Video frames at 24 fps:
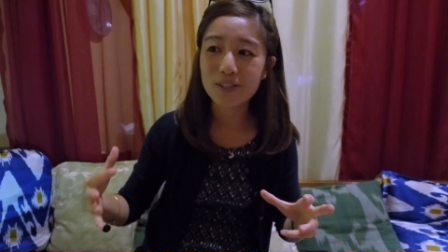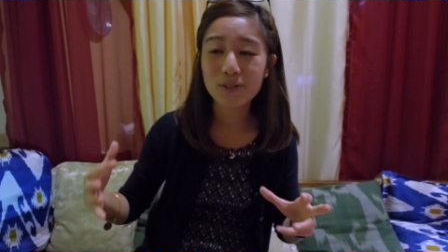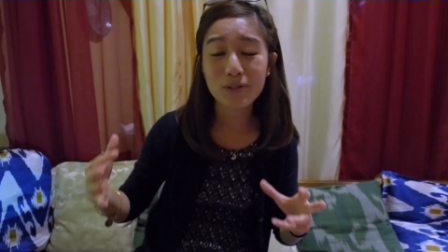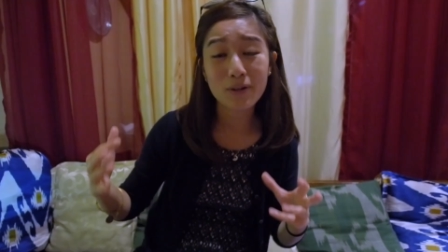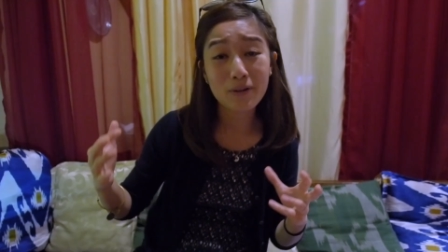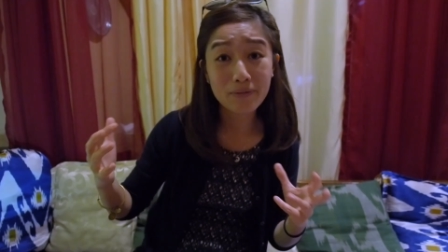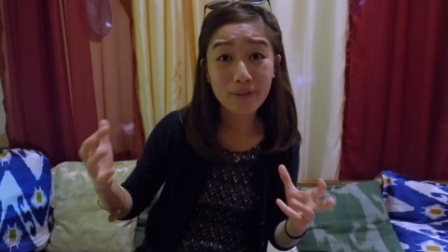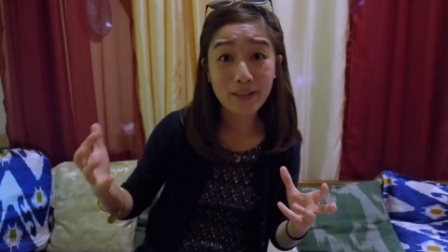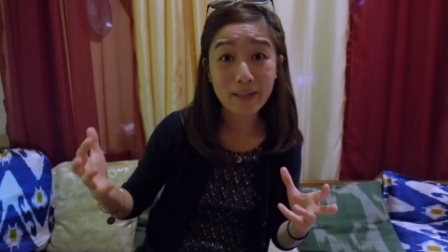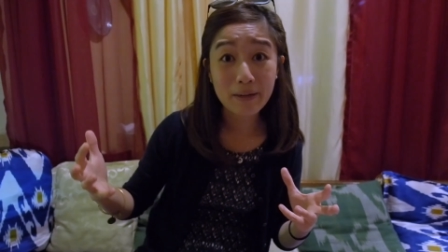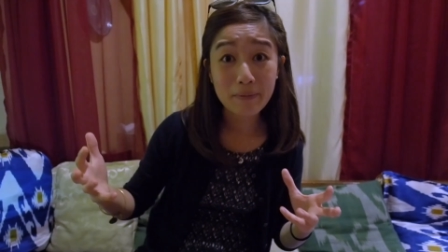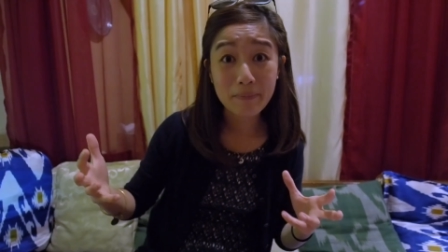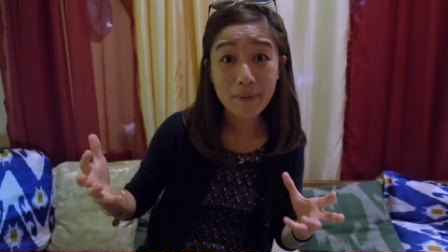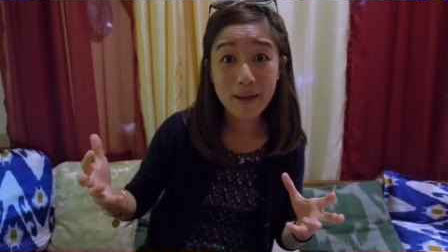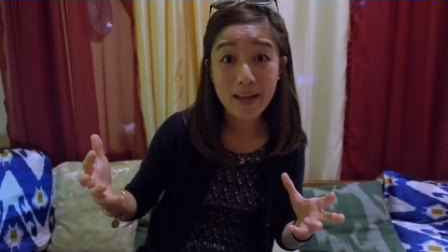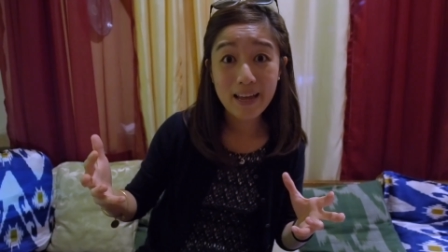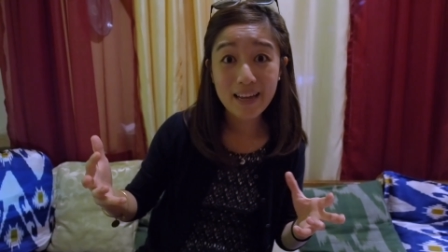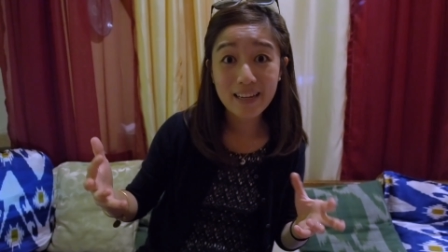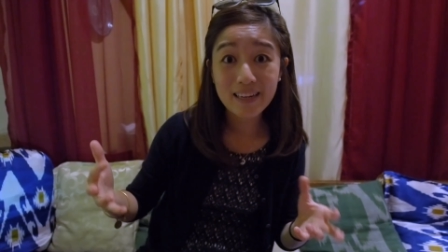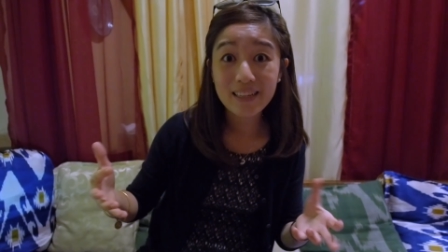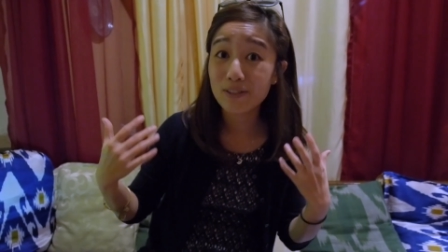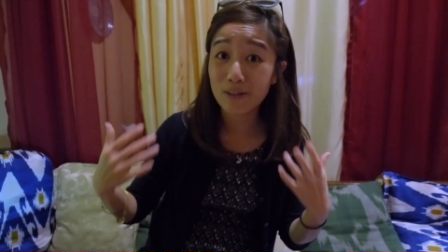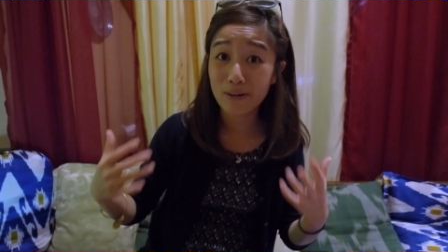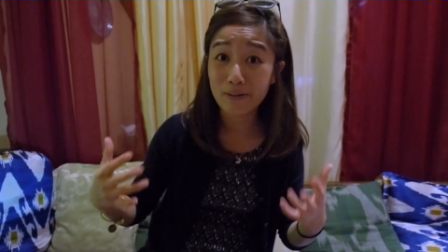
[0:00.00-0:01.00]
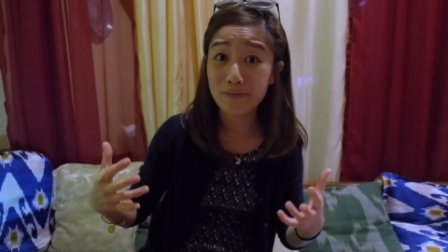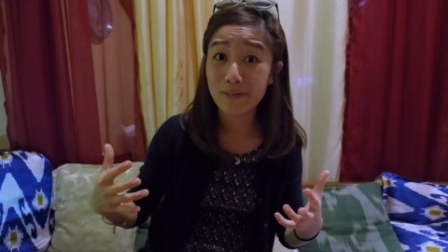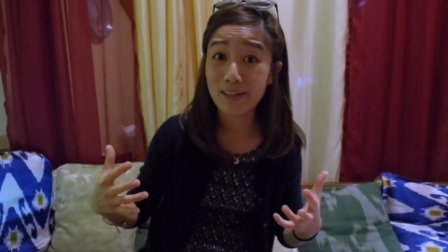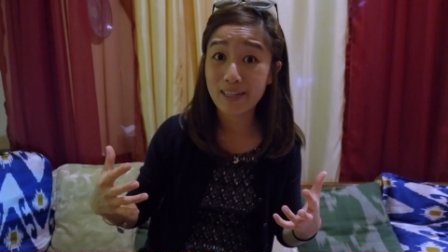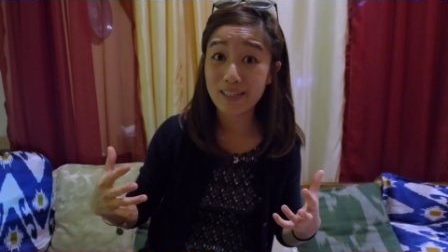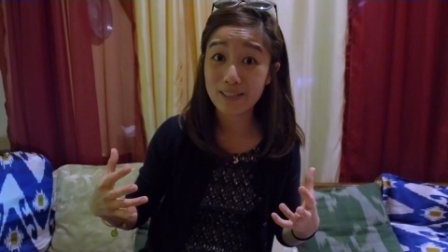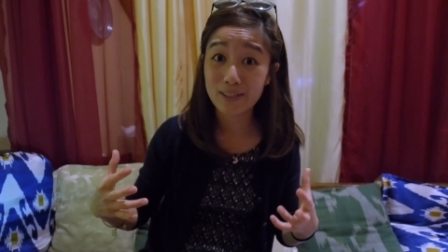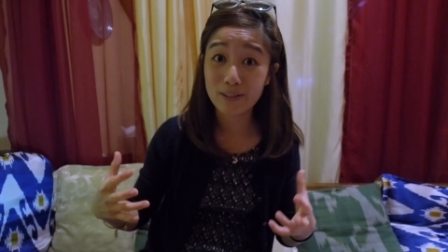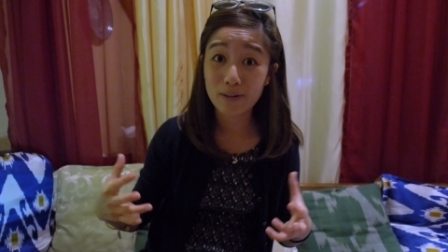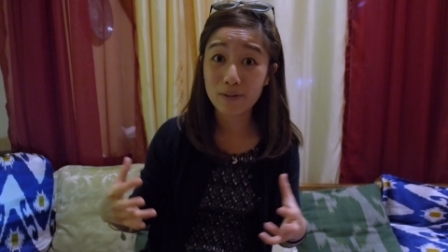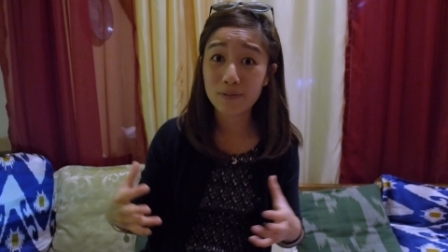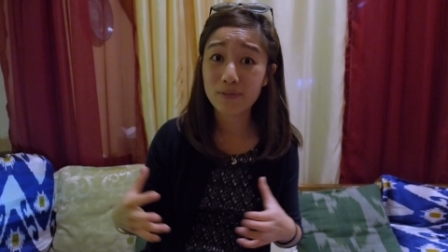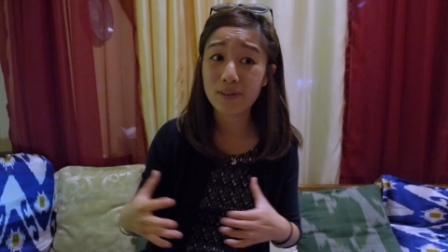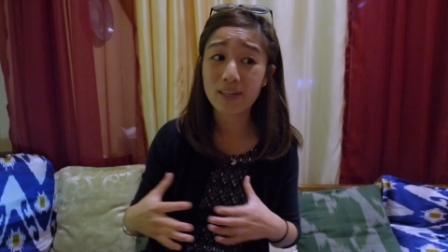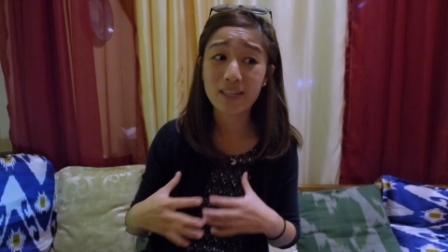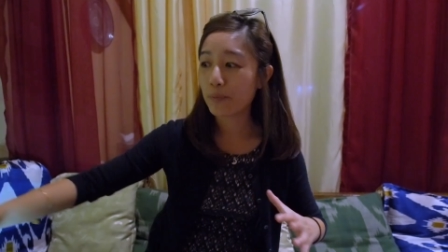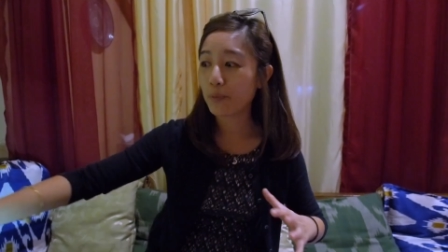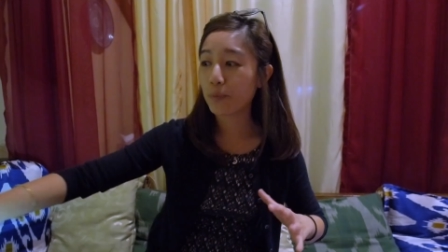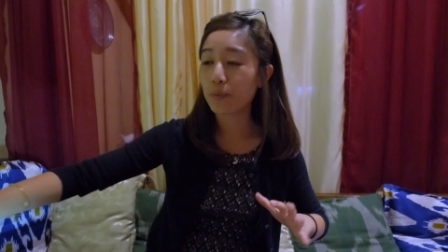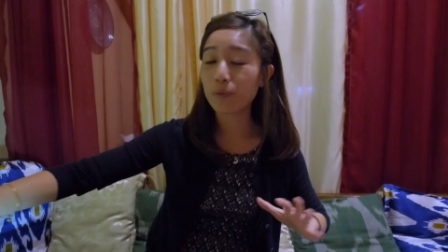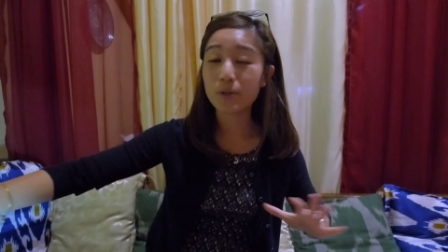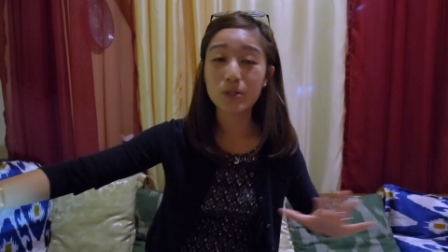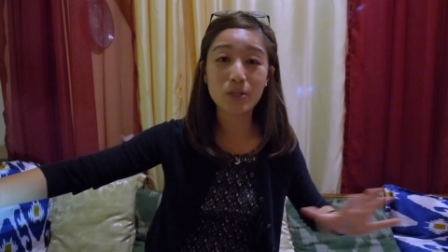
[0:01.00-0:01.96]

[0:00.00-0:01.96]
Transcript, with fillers: sort of like a bed, sort of like a sofa,